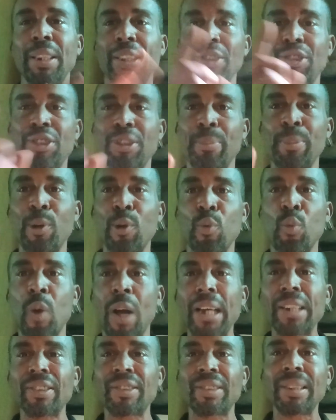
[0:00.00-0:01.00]
It's about
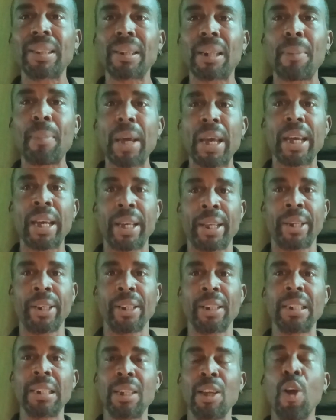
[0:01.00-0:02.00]
one single man,
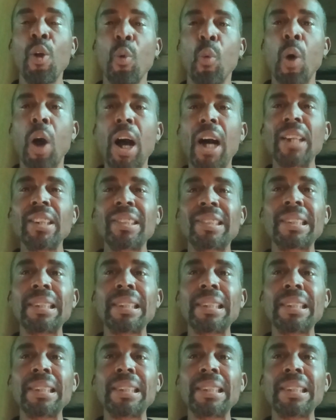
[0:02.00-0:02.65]
one